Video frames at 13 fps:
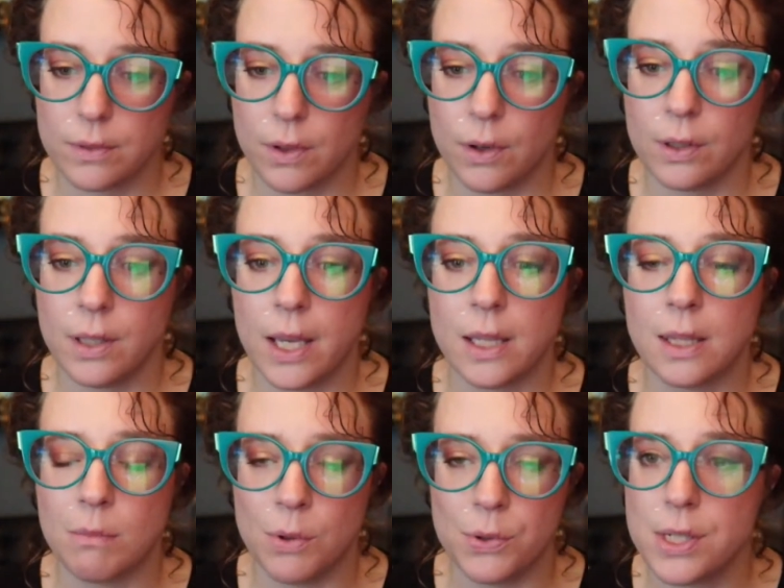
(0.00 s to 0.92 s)
or like
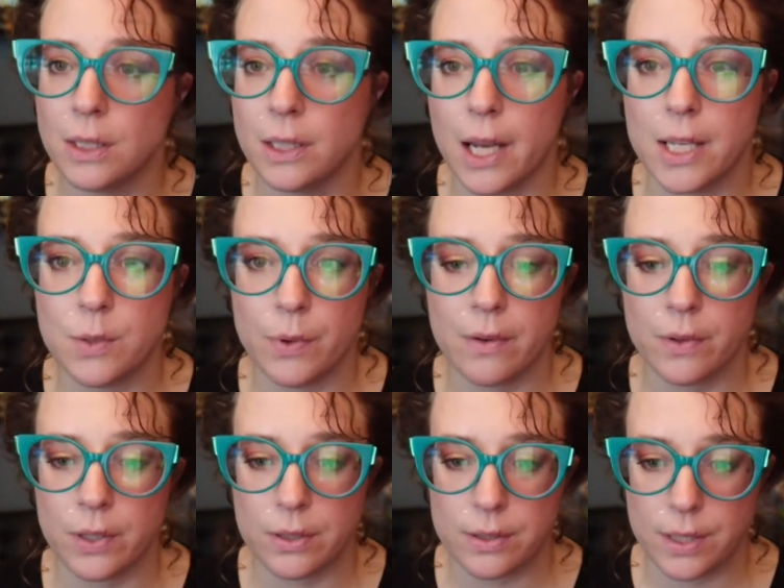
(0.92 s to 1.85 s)
the most aligned way
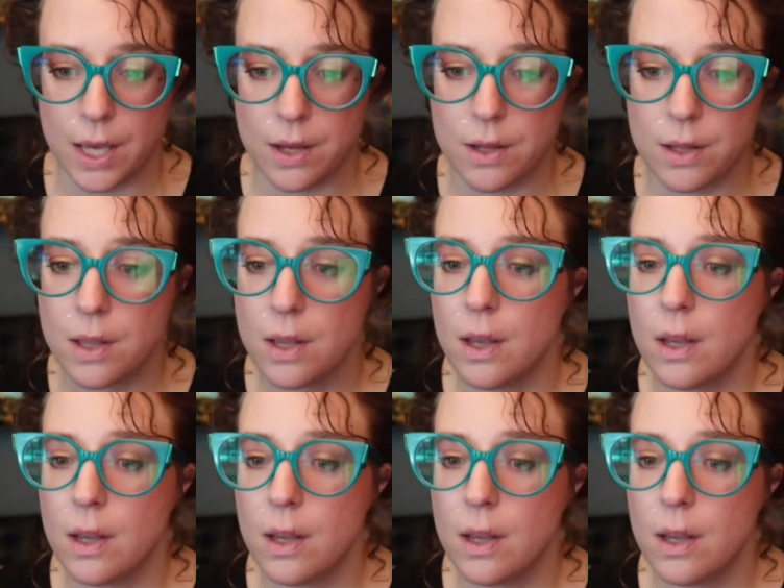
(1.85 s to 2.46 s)
for you to scale.